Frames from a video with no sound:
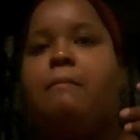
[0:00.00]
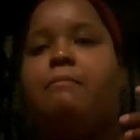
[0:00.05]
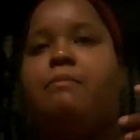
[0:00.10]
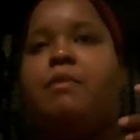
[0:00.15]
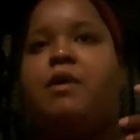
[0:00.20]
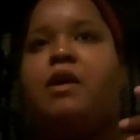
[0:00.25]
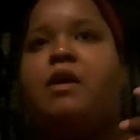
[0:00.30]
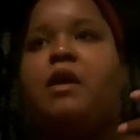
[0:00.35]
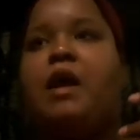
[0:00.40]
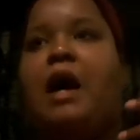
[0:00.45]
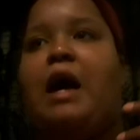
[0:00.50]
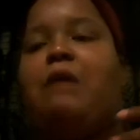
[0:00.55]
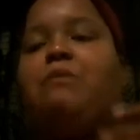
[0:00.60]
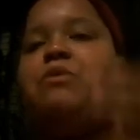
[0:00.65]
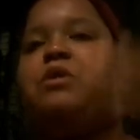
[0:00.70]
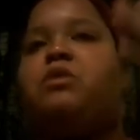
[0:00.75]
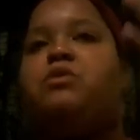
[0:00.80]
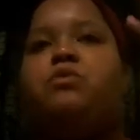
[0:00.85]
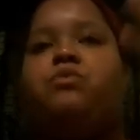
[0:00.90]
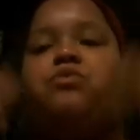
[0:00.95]
but I
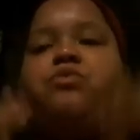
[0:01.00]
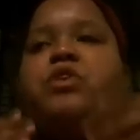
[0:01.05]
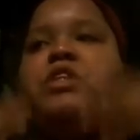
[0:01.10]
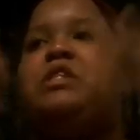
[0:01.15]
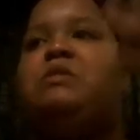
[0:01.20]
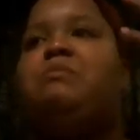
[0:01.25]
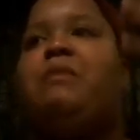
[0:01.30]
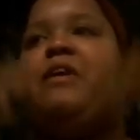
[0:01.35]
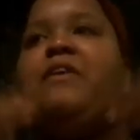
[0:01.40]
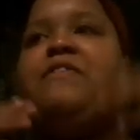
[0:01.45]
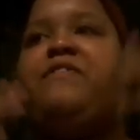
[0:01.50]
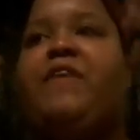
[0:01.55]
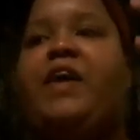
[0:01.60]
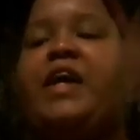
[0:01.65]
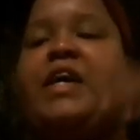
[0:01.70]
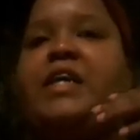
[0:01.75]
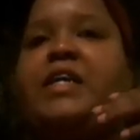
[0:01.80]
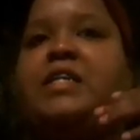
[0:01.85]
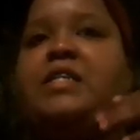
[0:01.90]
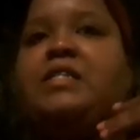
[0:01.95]
would rinse my
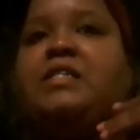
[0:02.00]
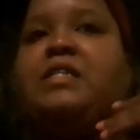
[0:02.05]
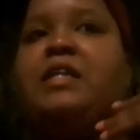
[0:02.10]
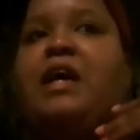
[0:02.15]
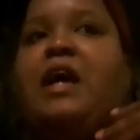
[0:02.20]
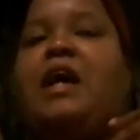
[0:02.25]
face,